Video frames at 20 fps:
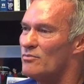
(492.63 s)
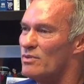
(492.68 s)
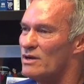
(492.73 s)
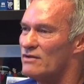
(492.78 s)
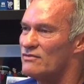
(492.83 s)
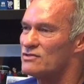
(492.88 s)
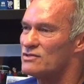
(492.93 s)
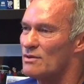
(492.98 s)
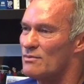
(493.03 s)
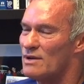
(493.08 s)

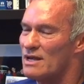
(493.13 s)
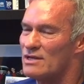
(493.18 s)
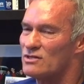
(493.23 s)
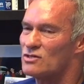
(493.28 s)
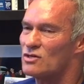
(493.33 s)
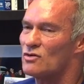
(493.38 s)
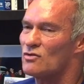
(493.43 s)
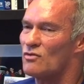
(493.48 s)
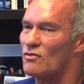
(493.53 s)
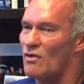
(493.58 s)
But if someone
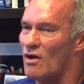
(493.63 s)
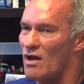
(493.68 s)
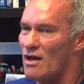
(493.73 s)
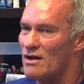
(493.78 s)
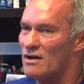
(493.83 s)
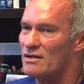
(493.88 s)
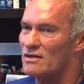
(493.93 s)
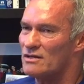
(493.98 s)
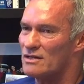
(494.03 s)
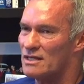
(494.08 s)
has
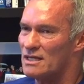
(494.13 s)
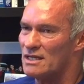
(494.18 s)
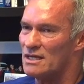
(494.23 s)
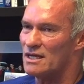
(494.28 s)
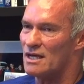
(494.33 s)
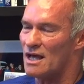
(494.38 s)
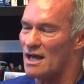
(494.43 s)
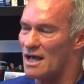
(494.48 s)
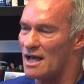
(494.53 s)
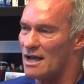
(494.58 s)

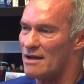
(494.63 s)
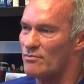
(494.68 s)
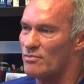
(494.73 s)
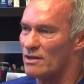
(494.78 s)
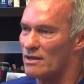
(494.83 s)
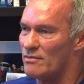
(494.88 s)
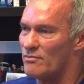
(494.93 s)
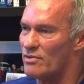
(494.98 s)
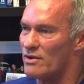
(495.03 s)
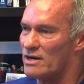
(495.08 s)
chronically high
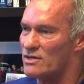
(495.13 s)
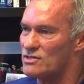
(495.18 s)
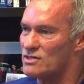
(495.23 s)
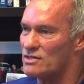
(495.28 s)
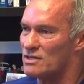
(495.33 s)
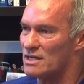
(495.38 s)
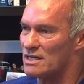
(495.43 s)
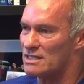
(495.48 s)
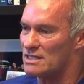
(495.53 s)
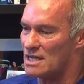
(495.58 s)
blood
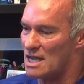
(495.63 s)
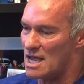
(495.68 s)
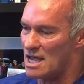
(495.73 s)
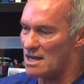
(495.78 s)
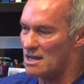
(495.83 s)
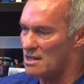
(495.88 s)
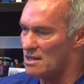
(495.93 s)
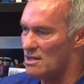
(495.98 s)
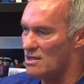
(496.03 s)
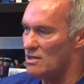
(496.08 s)
pressure like
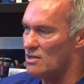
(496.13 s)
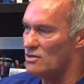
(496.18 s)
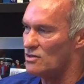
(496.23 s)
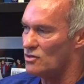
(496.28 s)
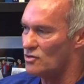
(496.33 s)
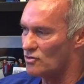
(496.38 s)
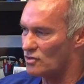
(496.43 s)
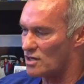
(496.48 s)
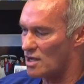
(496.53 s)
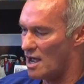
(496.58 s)
that,
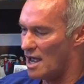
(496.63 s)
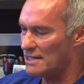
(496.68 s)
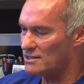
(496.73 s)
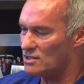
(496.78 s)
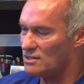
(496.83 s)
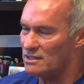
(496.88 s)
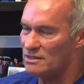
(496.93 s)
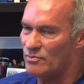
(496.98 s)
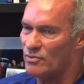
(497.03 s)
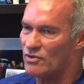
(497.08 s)
you're
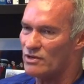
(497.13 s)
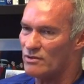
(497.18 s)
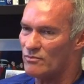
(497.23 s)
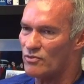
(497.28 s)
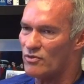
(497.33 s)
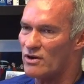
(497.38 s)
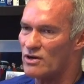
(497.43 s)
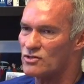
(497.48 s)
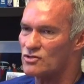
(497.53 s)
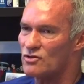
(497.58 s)
constantly putting
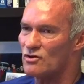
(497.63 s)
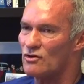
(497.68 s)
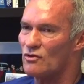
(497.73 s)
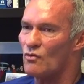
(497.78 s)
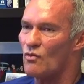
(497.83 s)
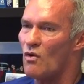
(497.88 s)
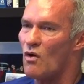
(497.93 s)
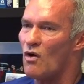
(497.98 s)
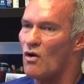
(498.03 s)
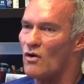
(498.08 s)
pressure on the
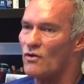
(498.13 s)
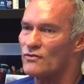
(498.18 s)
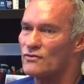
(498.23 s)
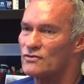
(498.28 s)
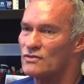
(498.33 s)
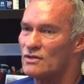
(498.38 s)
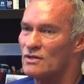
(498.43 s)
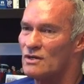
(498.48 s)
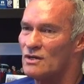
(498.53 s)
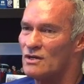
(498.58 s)

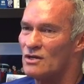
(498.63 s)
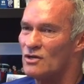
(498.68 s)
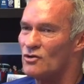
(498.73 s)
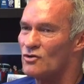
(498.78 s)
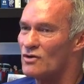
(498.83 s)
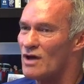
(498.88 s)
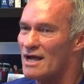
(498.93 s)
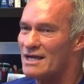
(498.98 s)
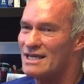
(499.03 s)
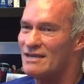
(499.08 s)
walls.
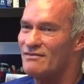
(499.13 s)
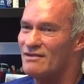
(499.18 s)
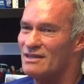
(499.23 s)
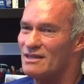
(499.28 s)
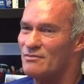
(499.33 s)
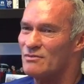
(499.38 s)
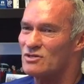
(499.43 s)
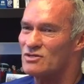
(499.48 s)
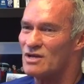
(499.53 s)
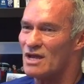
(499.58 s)
You're not giving
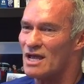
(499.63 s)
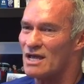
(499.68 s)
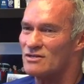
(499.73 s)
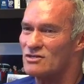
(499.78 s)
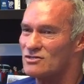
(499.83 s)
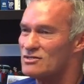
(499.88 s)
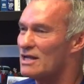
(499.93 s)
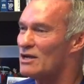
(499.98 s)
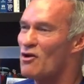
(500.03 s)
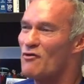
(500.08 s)
them a chance.
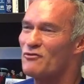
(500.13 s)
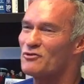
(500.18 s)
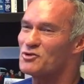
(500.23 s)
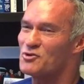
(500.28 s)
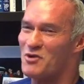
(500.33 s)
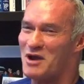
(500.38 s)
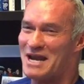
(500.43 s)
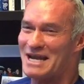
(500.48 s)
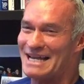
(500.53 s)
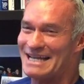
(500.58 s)
It's like
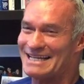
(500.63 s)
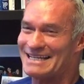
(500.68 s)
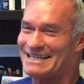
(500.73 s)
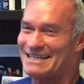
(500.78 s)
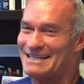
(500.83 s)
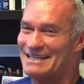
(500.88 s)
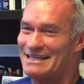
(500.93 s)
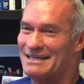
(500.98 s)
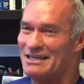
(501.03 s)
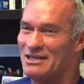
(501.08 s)
overtraining.
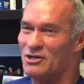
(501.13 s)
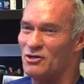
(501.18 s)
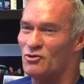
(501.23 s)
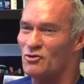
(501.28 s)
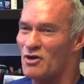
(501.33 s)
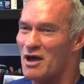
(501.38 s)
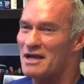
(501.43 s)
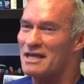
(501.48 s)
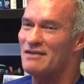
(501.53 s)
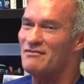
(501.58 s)
You're
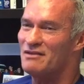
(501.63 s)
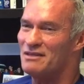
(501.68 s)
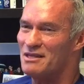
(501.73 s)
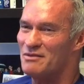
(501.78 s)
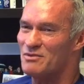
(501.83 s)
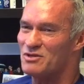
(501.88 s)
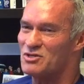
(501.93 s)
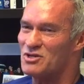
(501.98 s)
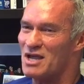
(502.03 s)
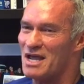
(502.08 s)
not giving
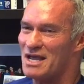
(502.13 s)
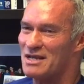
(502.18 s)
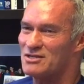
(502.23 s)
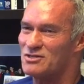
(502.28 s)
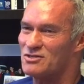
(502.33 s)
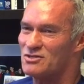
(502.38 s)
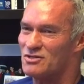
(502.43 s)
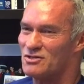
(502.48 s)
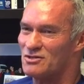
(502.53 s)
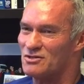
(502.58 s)
them a
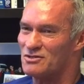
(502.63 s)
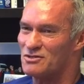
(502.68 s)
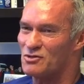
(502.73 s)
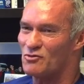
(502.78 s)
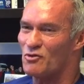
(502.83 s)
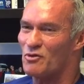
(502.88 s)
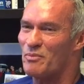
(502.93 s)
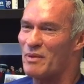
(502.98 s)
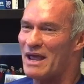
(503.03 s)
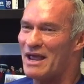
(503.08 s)
chance to
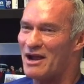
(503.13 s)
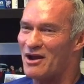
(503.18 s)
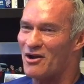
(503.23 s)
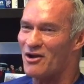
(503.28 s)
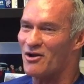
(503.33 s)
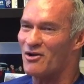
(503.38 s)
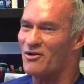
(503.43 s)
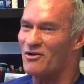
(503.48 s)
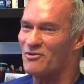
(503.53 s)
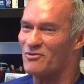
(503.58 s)

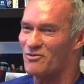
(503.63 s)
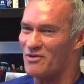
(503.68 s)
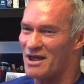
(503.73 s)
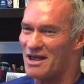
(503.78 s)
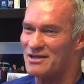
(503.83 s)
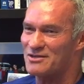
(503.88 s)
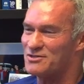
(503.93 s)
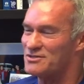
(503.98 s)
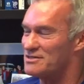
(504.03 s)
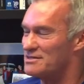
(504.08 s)
repair,
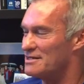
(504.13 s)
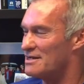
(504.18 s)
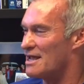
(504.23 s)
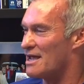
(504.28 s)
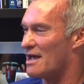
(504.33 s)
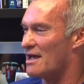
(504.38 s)
rest.